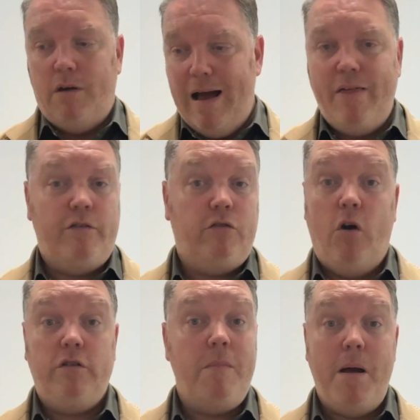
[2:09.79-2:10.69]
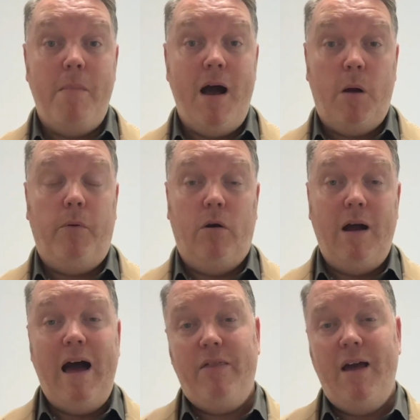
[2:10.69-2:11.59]
are the scores in my mark book,
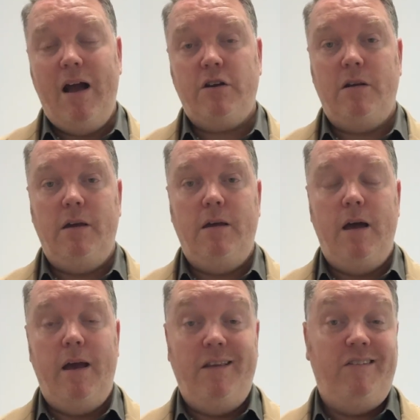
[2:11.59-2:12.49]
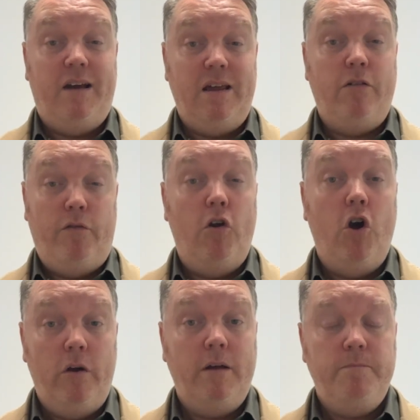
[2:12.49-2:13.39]
are they actually indicative of
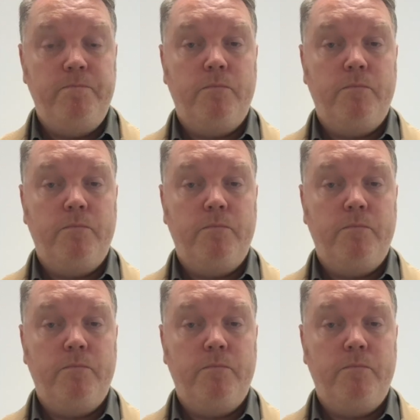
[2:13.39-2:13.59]
learning,